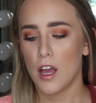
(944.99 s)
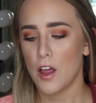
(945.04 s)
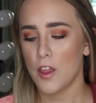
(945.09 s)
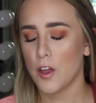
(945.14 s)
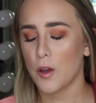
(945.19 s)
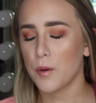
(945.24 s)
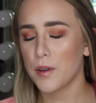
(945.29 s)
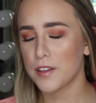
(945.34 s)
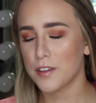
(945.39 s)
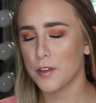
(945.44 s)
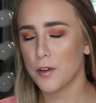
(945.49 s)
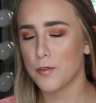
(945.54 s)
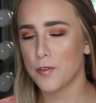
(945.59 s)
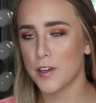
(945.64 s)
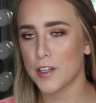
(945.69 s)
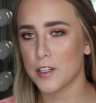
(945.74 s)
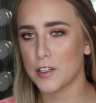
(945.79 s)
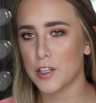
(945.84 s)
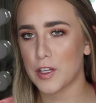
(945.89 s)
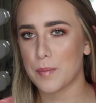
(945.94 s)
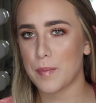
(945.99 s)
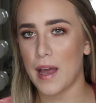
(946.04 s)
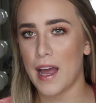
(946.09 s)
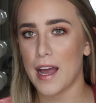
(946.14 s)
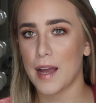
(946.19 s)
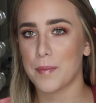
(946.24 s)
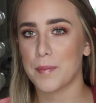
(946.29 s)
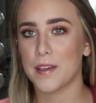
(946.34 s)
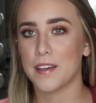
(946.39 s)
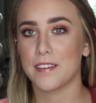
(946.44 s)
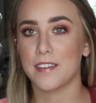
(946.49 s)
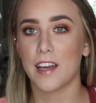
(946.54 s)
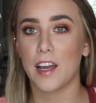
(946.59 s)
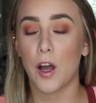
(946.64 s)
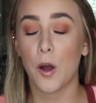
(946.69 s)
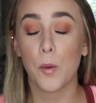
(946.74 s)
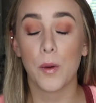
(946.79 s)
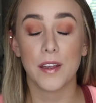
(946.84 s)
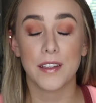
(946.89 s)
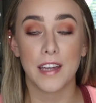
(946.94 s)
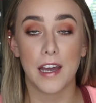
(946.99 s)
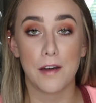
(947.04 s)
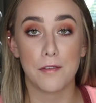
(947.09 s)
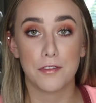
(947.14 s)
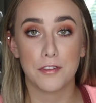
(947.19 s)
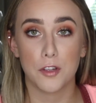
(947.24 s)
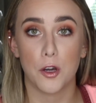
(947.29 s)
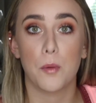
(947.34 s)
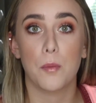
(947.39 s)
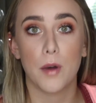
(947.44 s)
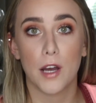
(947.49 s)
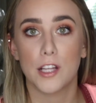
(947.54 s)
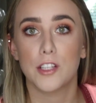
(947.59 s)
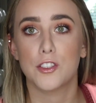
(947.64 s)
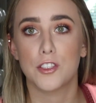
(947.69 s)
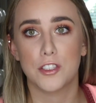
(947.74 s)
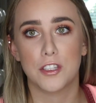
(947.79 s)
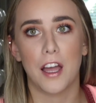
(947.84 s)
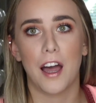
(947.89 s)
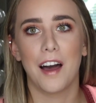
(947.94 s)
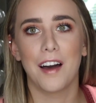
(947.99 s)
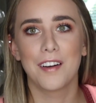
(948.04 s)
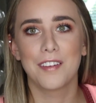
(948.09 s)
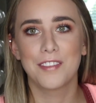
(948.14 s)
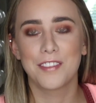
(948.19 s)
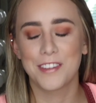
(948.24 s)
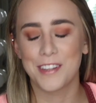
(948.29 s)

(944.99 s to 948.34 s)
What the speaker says: They're always so fun to look back because I always have so much stuff.